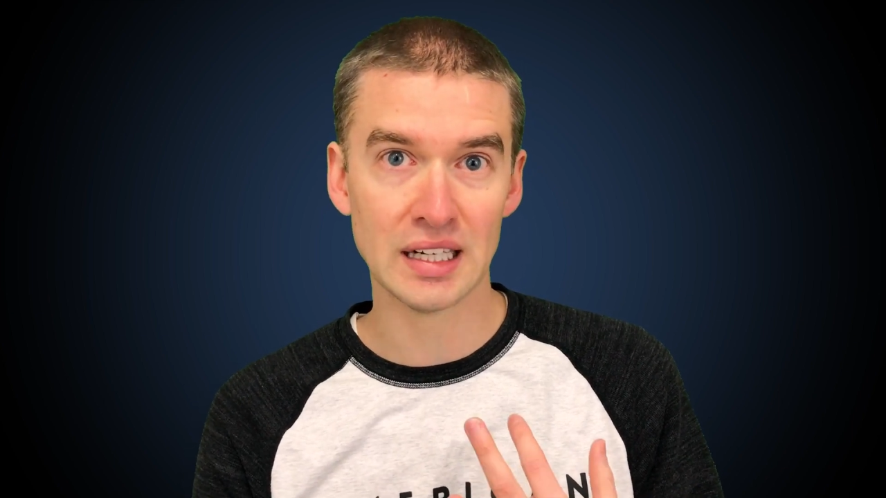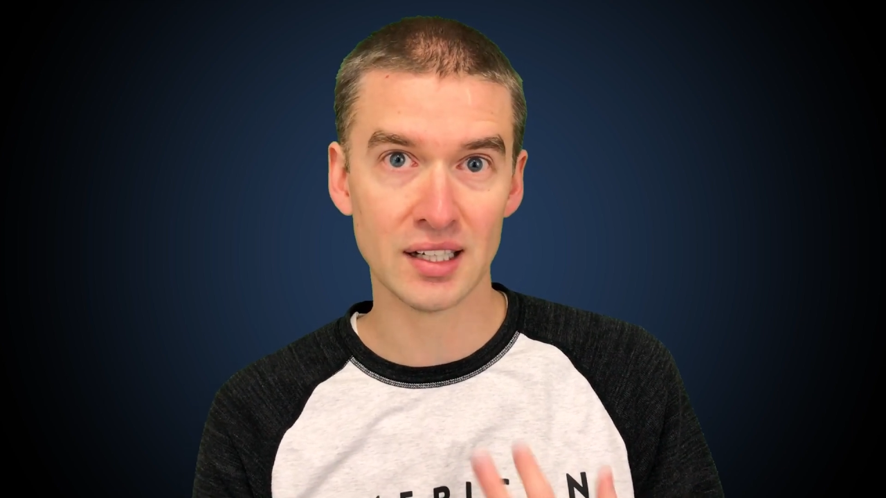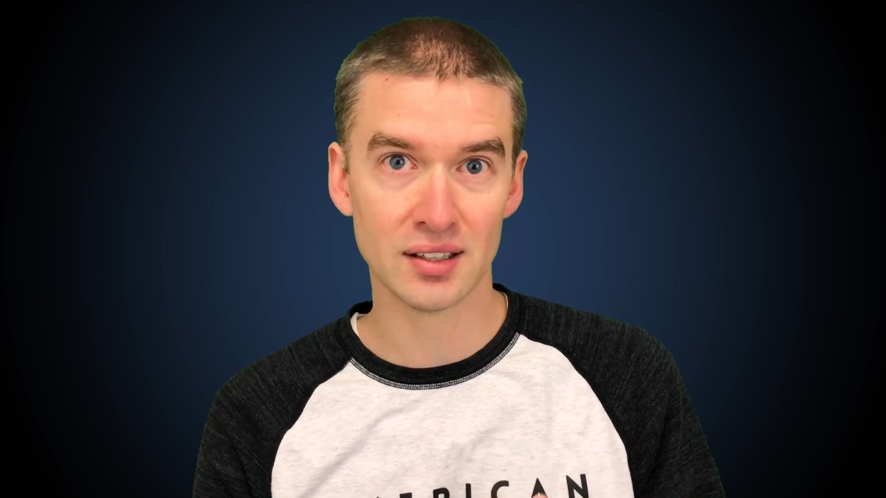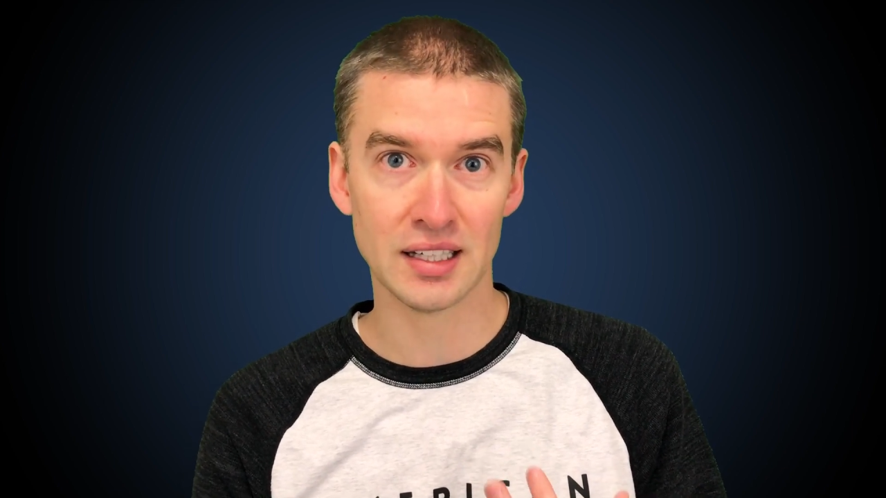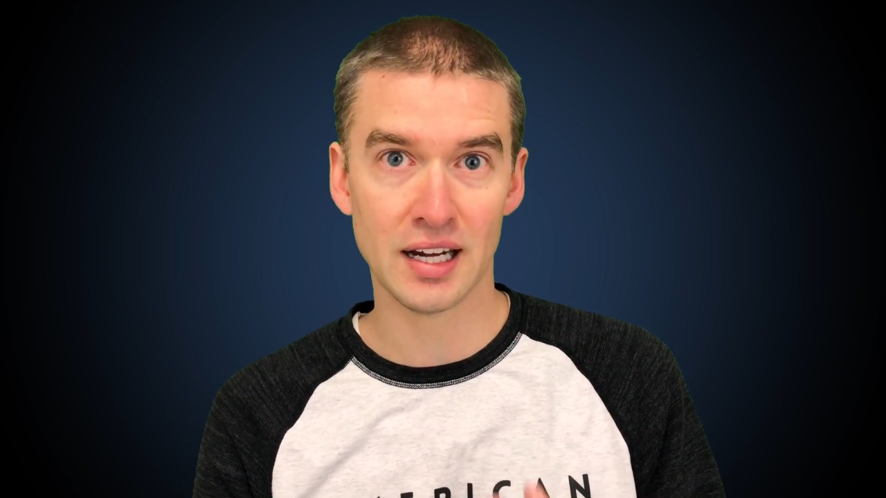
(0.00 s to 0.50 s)

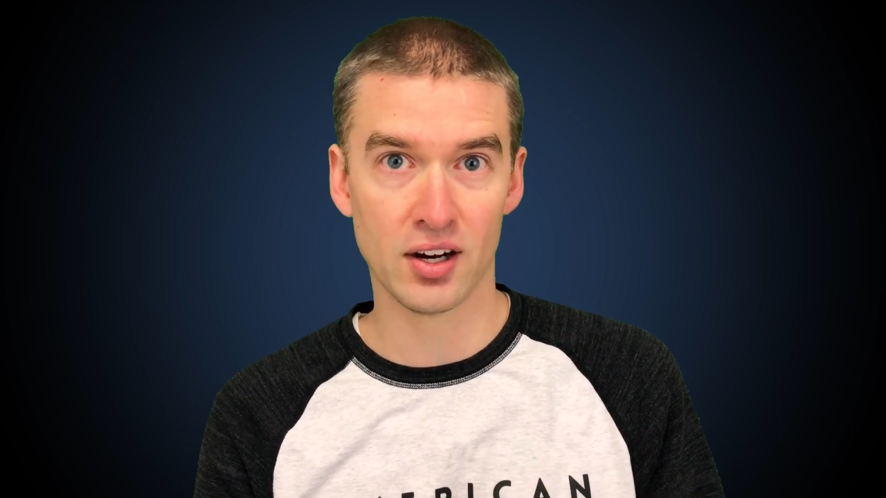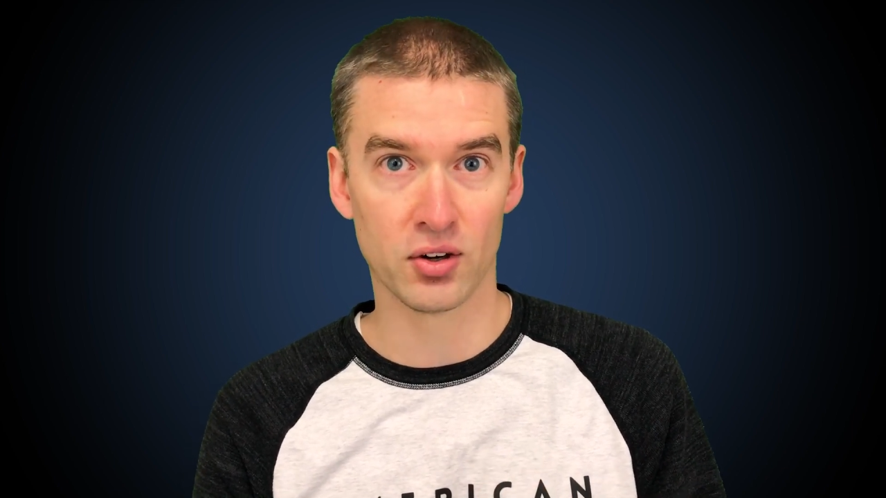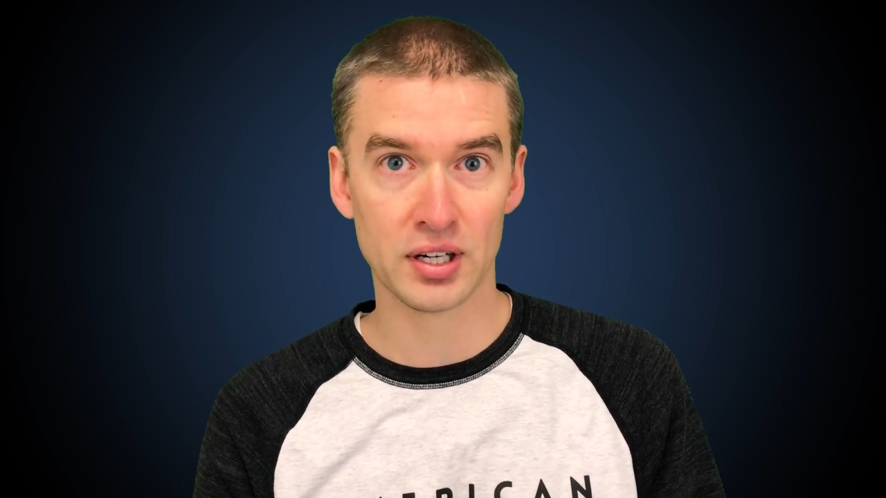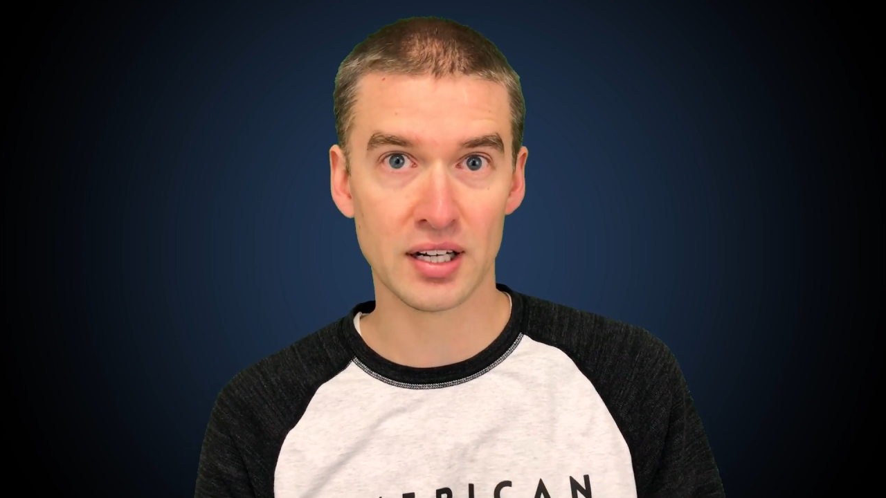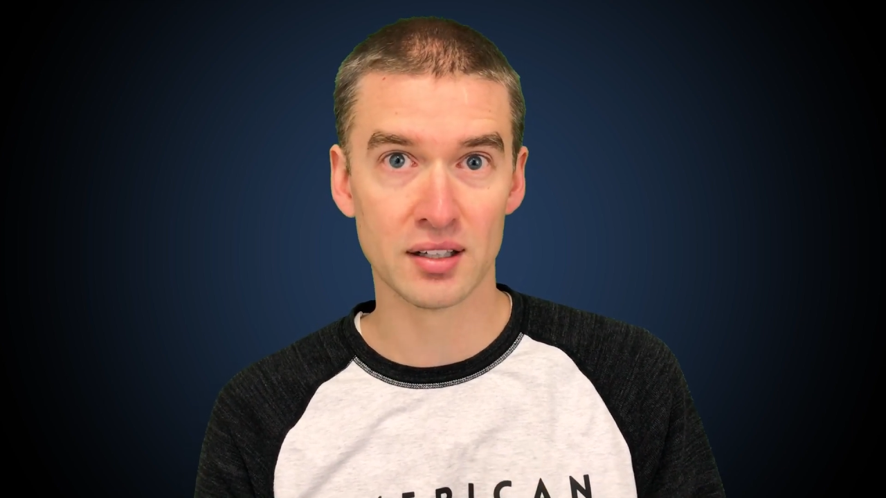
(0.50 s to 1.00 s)
hilly
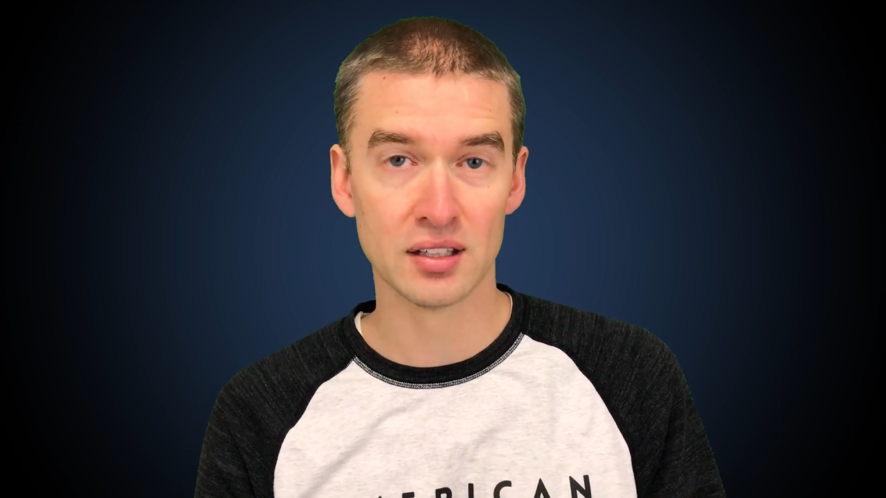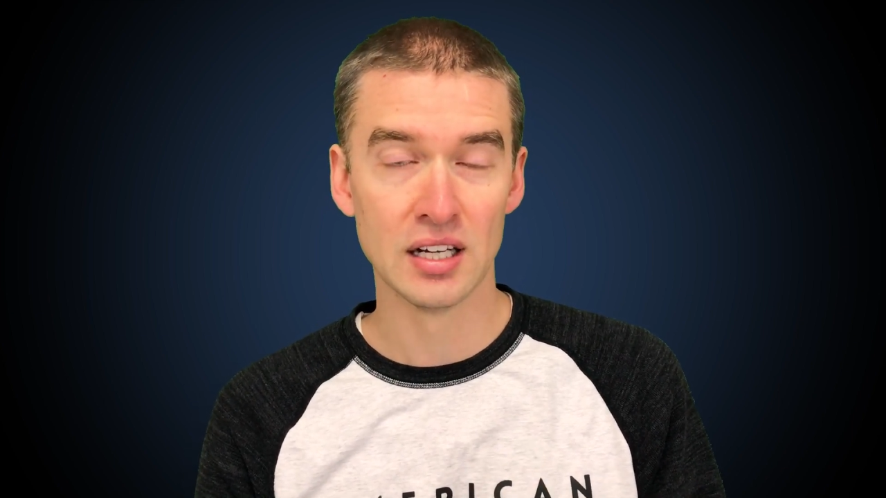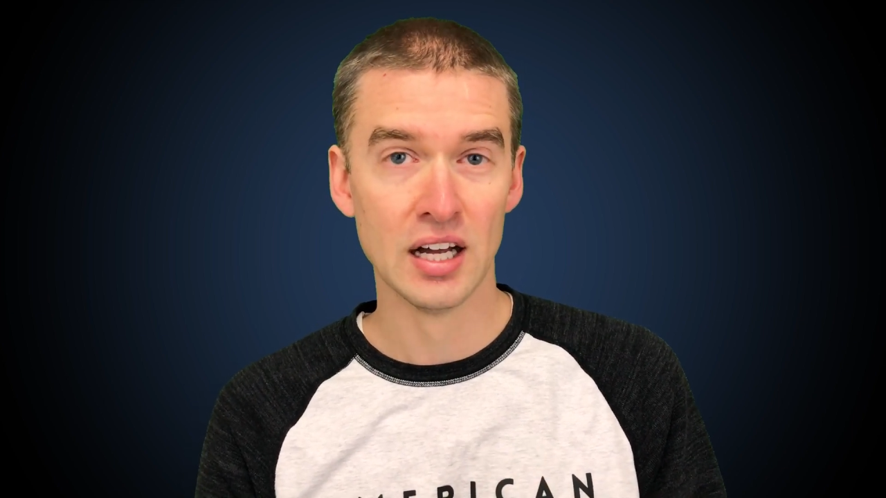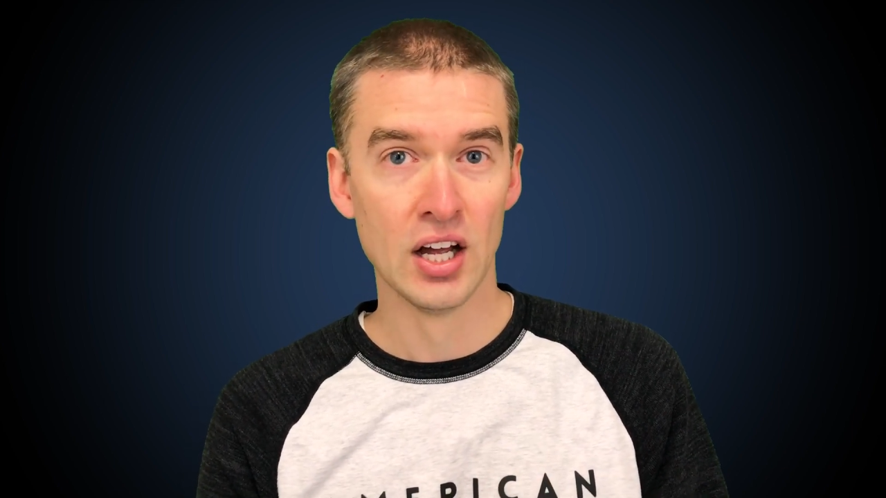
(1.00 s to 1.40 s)
area.